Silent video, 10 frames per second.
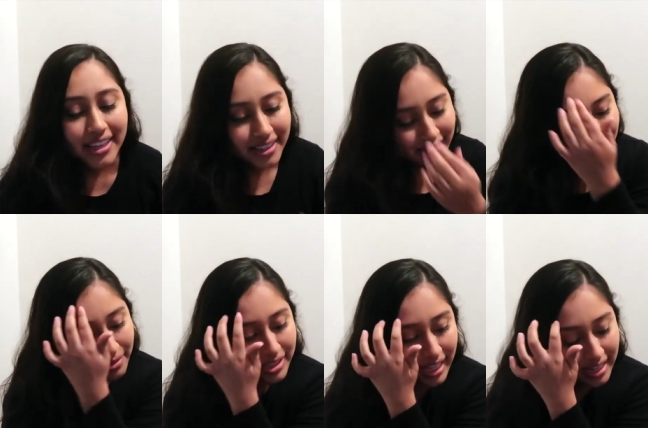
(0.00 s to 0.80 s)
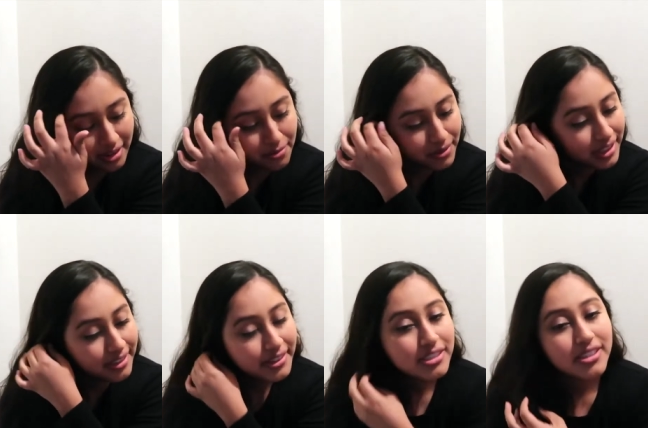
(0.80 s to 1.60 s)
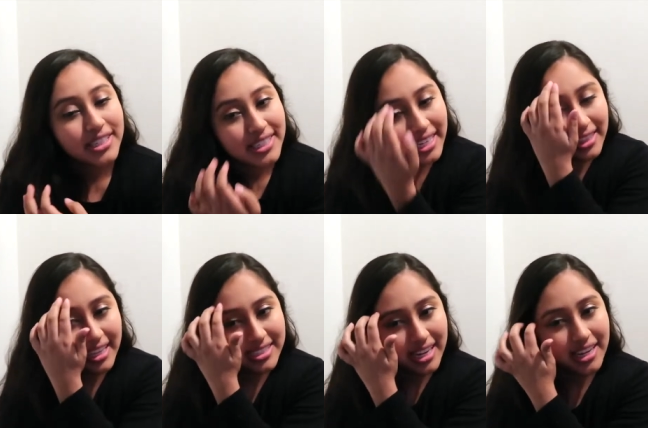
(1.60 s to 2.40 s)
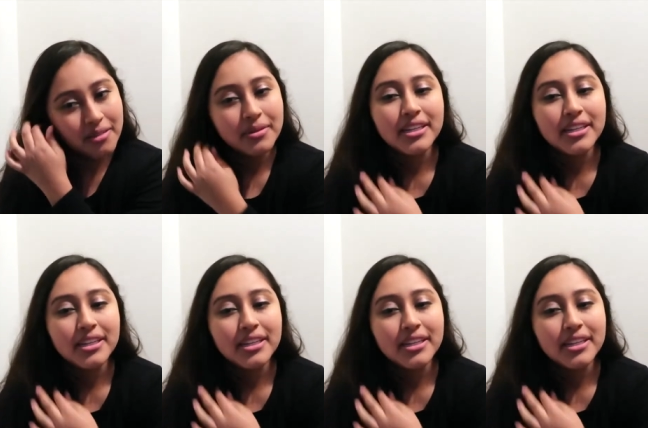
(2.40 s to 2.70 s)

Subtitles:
He was getting really frustrated at that time,